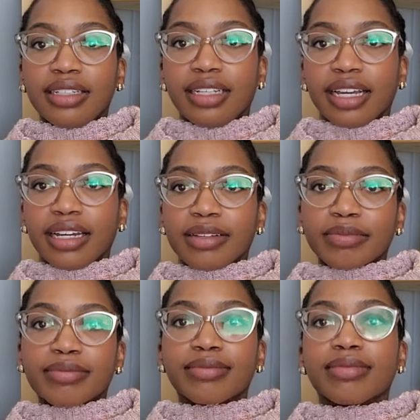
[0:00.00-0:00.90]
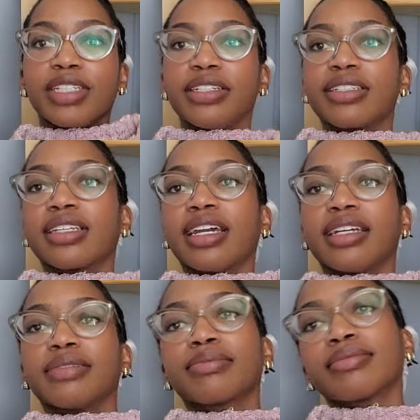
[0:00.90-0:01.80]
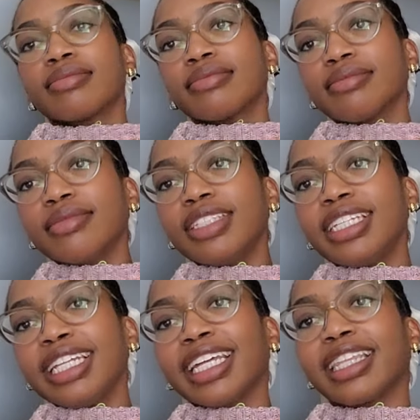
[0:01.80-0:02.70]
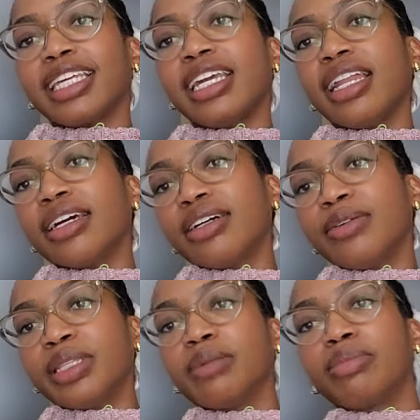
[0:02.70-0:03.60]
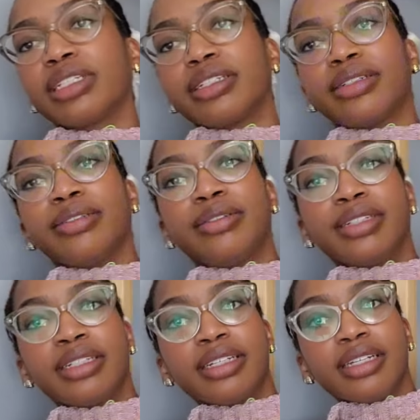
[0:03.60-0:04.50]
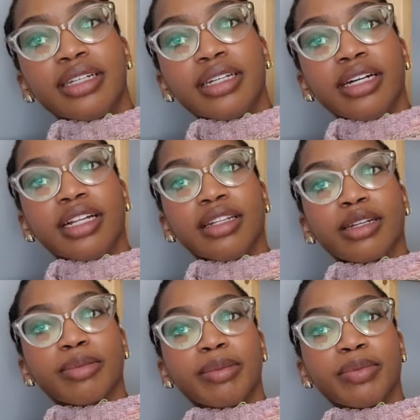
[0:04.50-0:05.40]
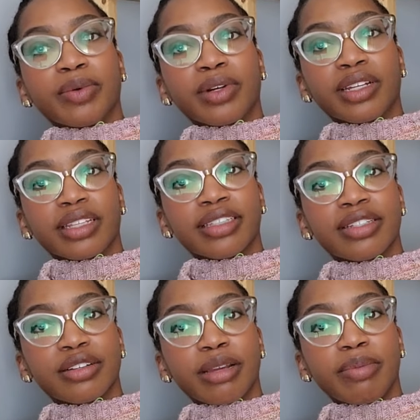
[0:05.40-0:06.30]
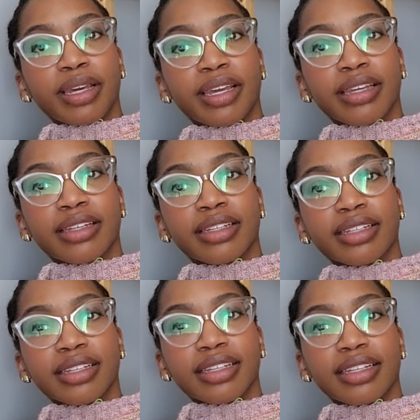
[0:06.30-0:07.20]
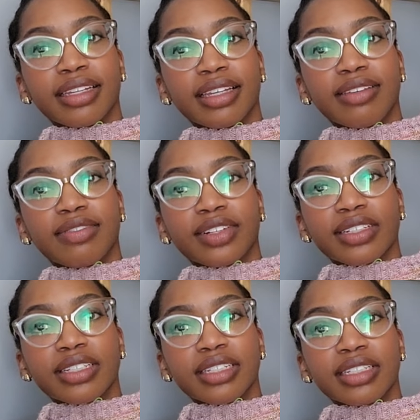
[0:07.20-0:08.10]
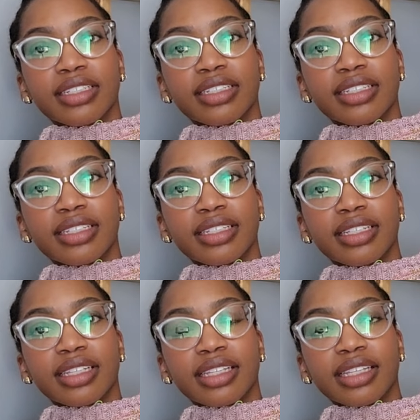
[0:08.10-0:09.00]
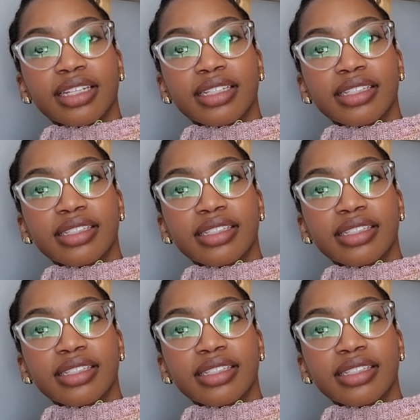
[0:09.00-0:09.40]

yeah, you can just kind of see like the yellow and the blue a little bit more, the striping versus this.